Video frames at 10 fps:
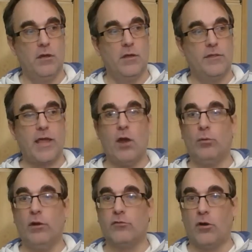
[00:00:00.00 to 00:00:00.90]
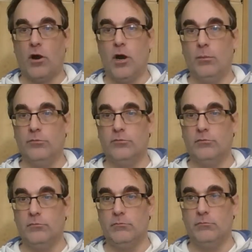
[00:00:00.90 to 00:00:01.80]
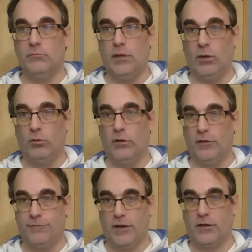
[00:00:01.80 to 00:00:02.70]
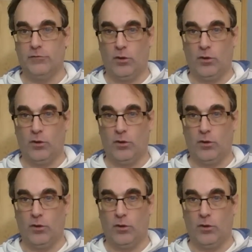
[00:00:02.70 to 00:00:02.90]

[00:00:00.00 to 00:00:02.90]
they can't raise their arms equally effectively